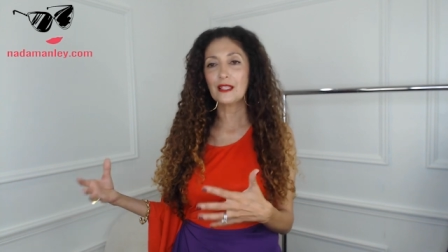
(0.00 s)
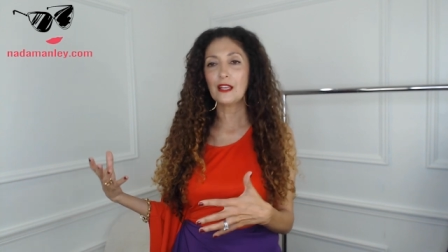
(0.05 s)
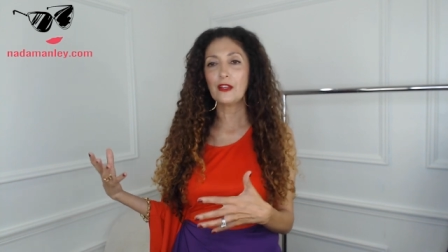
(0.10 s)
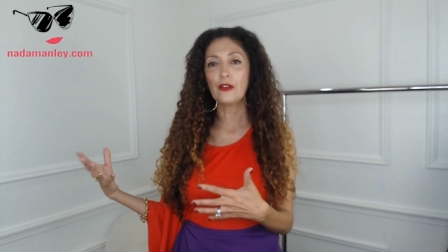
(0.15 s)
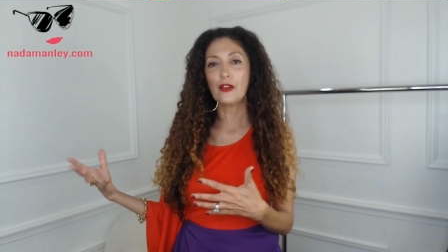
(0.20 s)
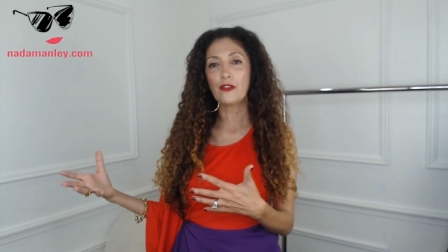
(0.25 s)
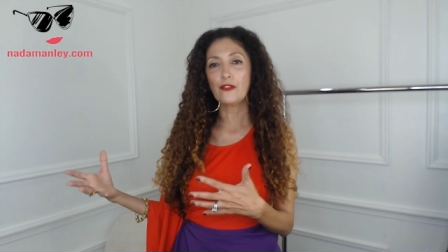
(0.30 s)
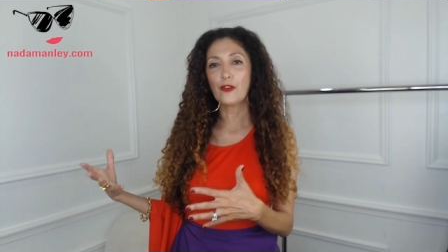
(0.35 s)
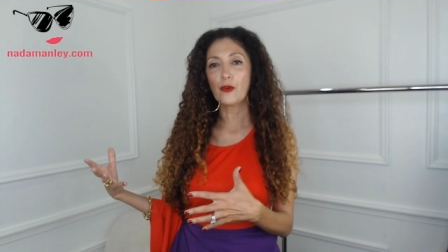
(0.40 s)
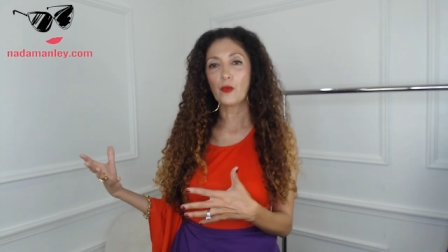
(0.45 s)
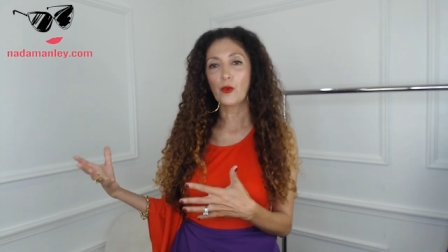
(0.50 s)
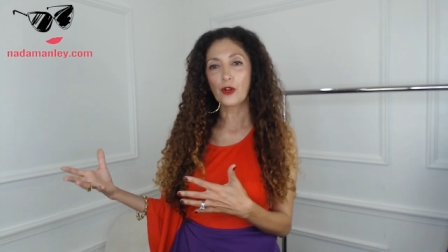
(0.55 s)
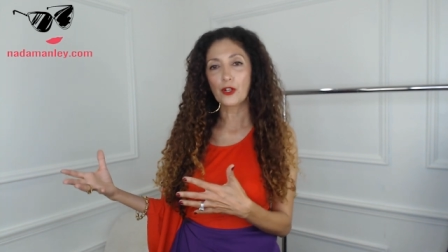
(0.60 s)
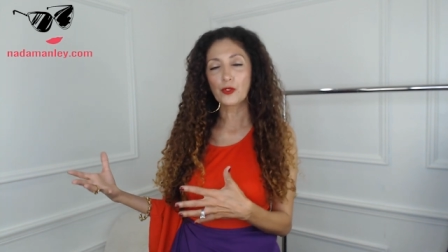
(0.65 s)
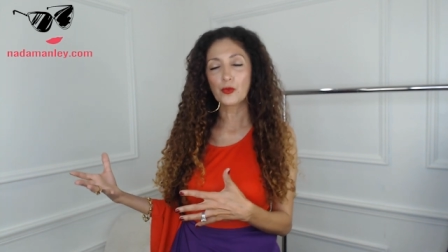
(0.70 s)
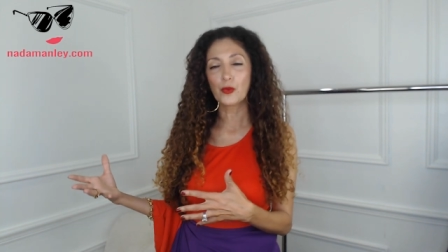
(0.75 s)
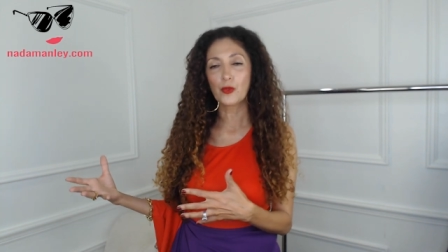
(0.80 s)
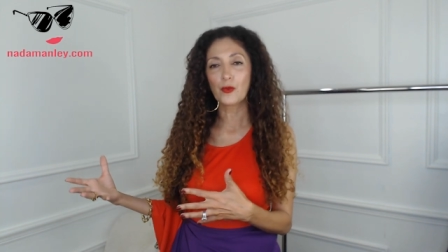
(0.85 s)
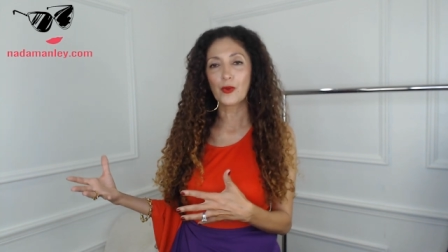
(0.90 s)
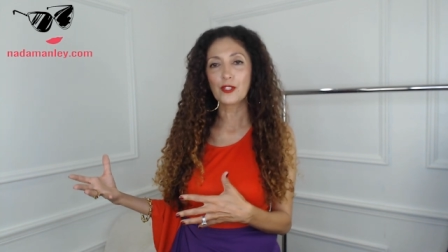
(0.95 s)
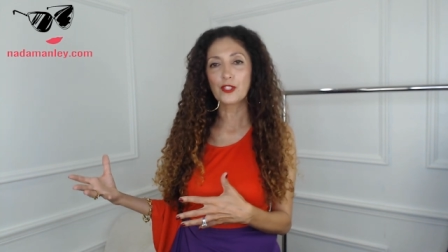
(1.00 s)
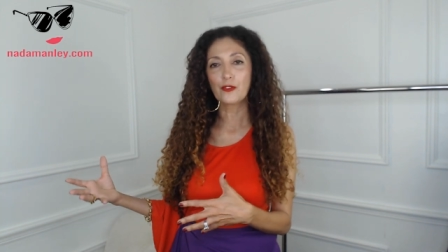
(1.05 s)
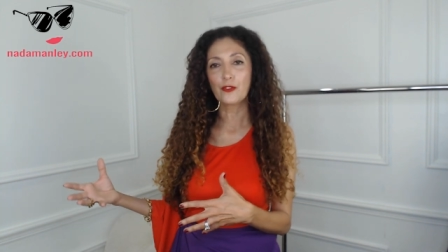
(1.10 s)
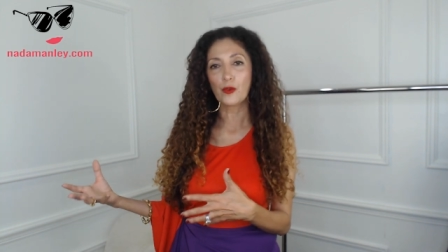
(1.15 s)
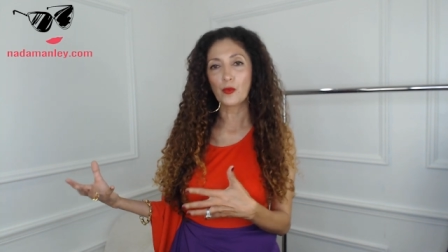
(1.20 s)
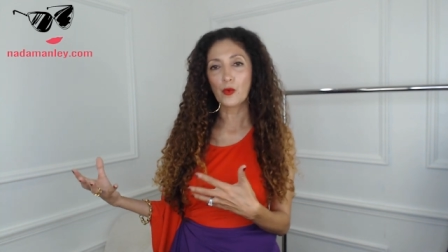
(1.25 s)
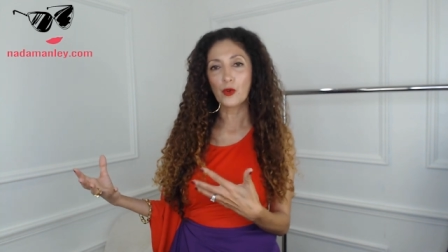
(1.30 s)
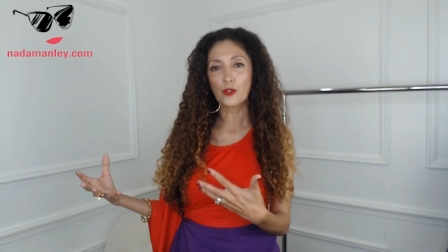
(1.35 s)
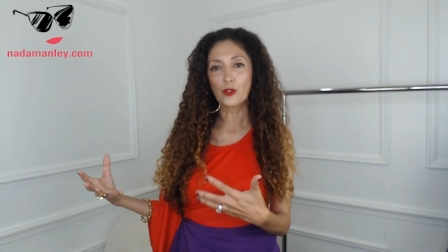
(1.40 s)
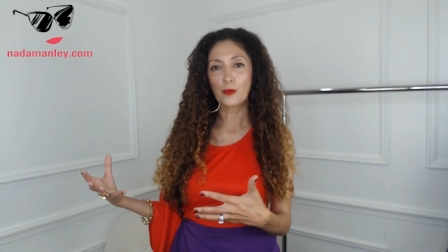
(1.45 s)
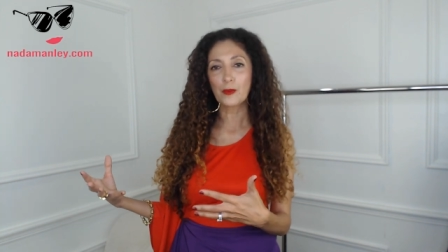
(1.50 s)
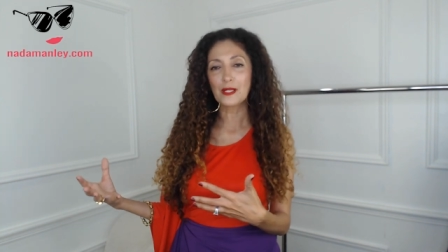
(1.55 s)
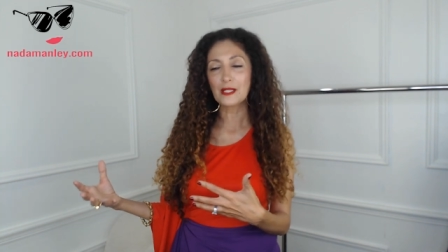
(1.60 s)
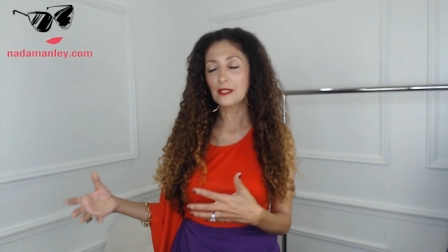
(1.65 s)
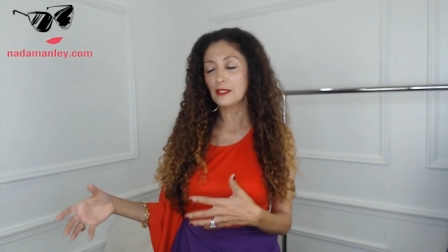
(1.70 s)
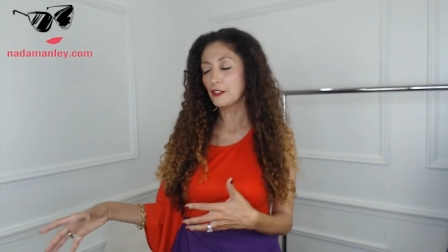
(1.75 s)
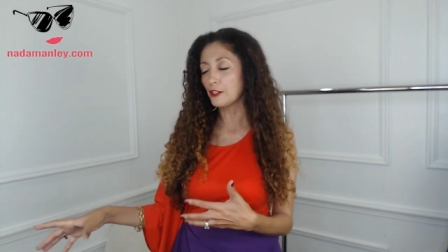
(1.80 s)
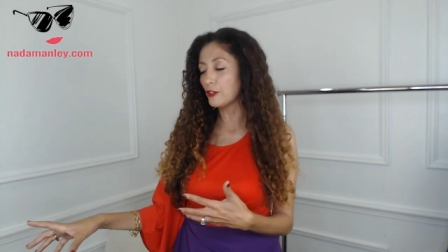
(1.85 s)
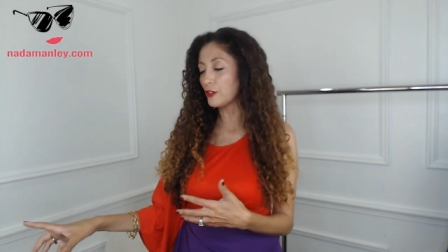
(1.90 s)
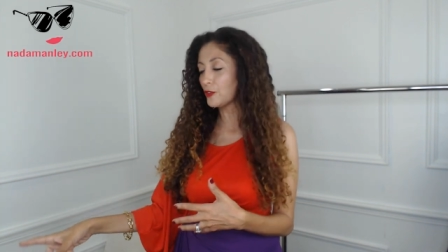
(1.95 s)
if it works with the rest of your wardrobe and it's
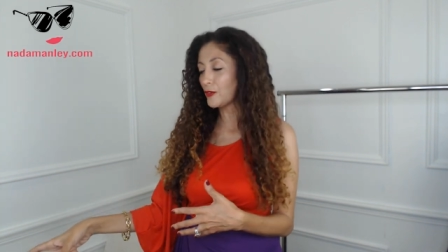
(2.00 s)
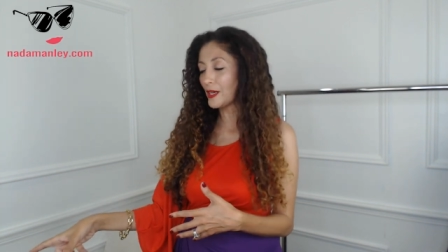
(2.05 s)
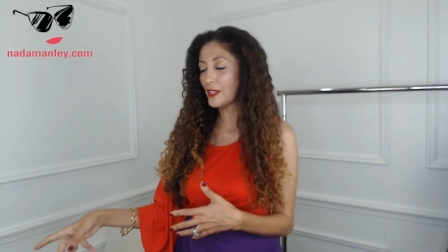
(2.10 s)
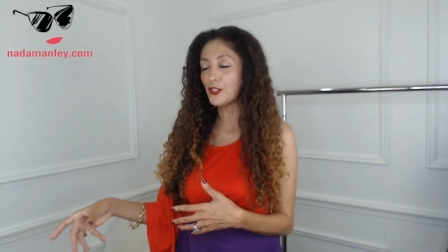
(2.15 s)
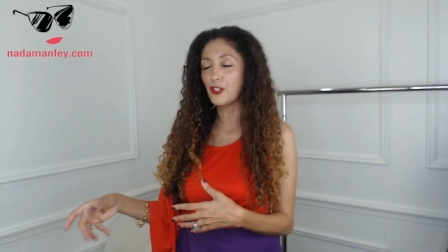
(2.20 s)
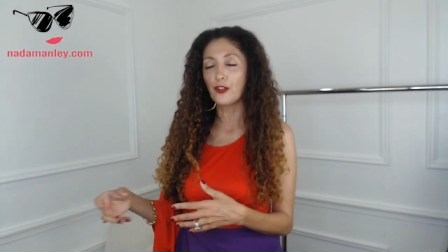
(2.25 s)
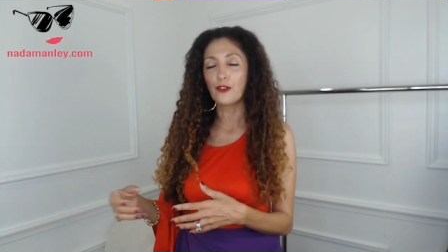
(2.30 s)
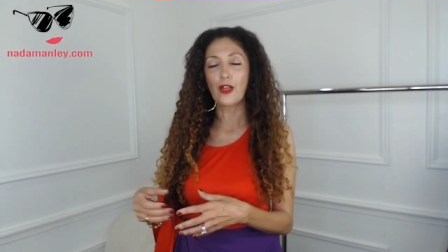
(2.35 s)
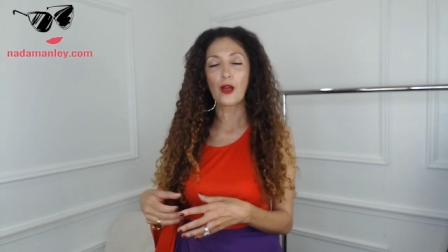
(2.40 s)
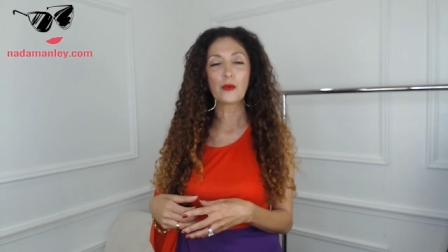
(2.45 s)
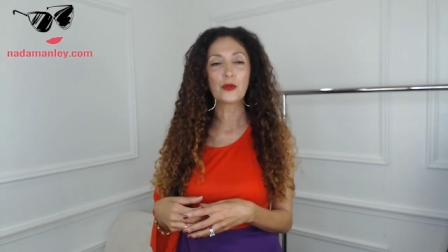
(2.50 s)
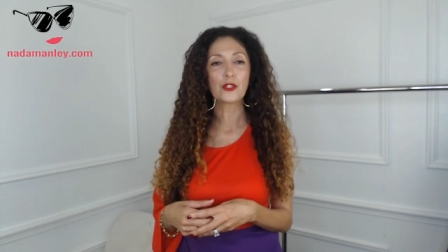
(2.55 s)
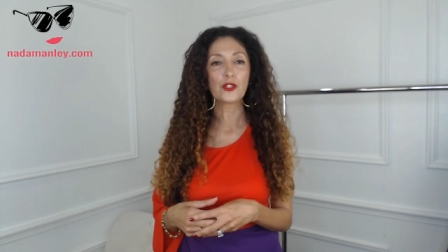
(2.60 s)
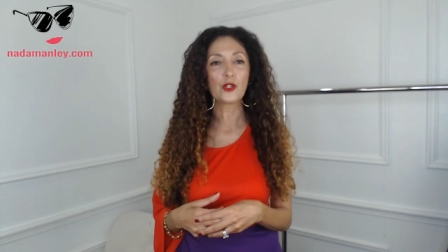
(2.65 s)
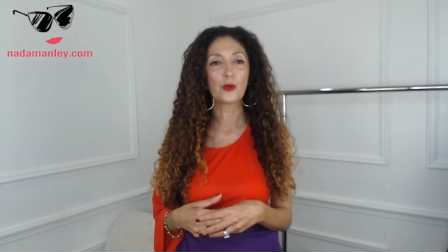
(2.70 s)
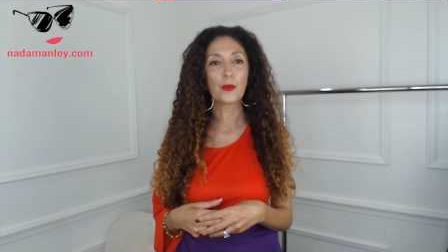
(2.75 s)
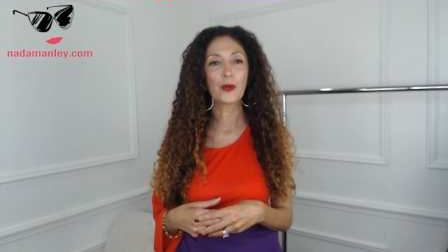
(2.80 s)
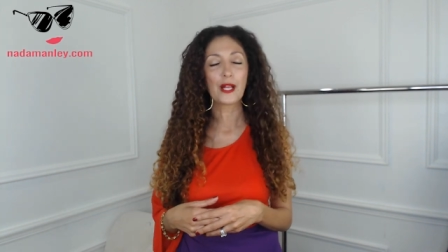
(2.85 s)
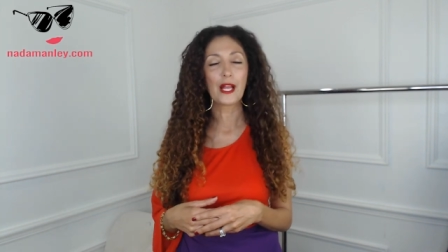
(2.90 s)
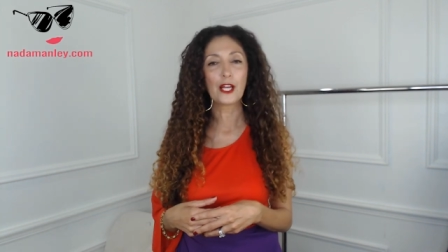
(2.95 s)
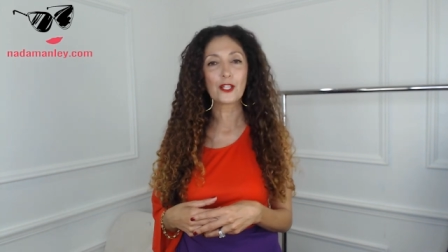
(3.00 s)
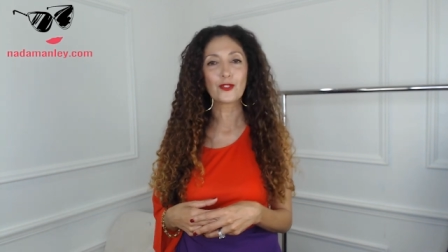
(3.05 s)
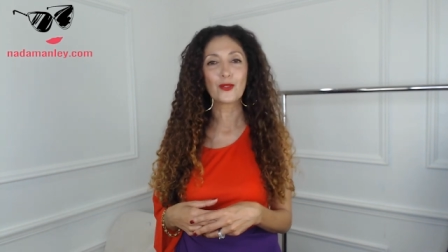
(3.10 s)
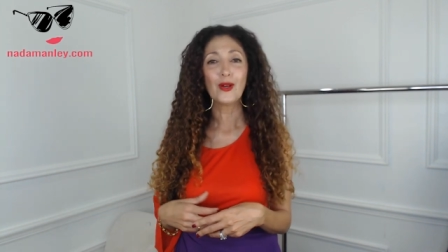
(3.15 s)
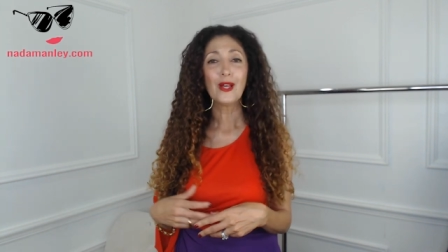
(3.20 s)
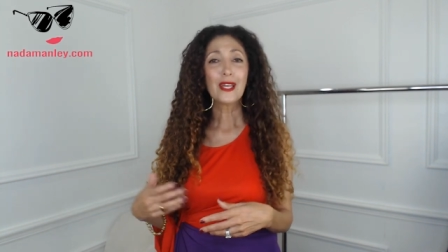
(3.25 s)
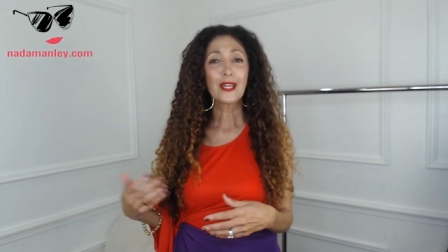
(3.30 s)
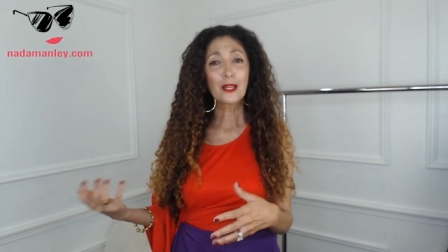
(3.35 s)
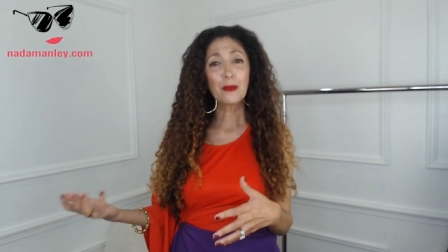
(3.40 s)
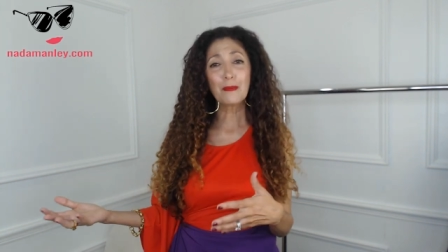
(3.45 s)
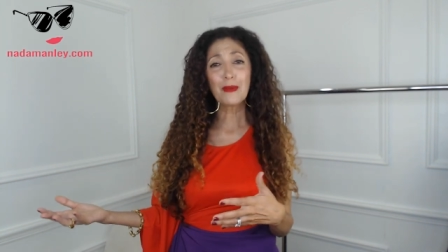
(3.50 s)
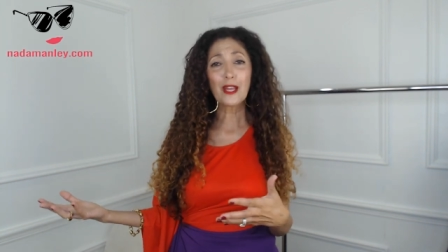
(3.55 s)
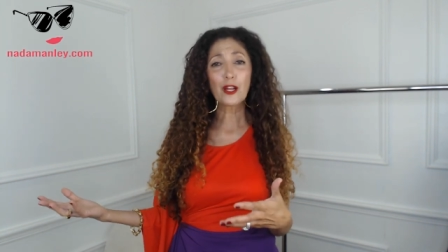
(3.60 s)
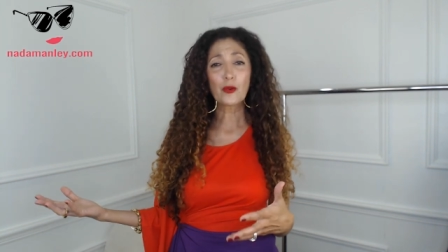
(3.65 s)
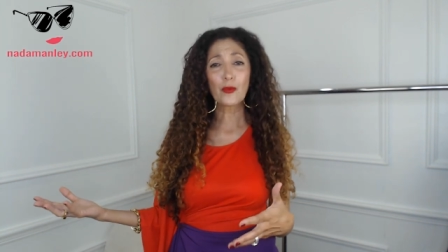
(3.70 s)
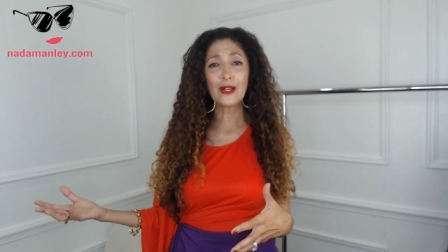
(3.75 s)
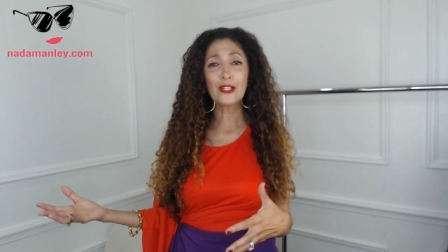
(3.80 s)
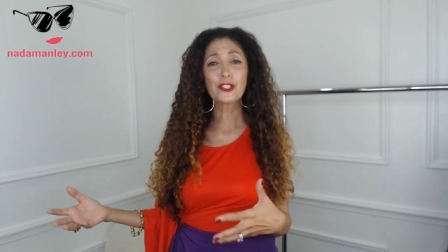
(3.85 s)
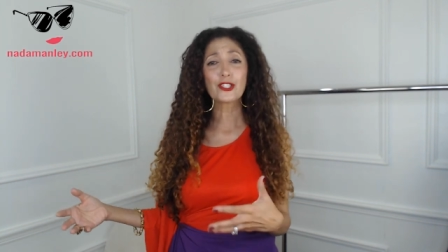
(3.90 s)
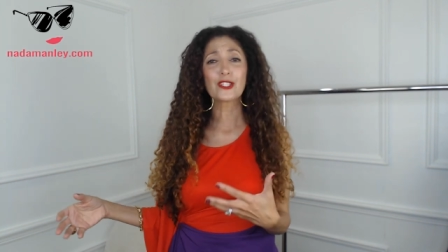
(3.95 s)
a little dressier that one's super casual can be a
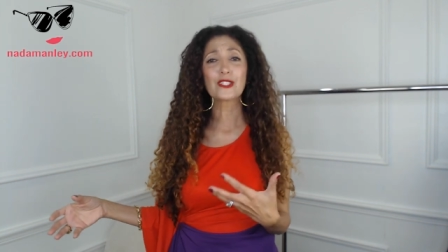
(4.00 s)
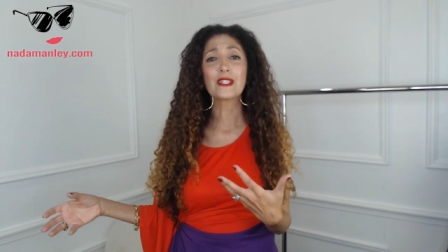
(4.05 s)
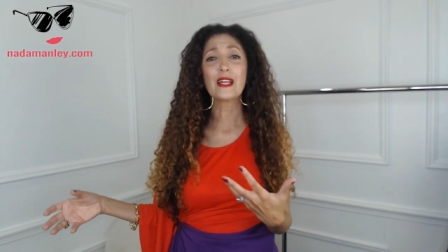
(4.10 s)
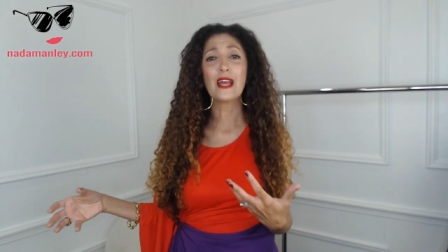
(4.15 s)
great just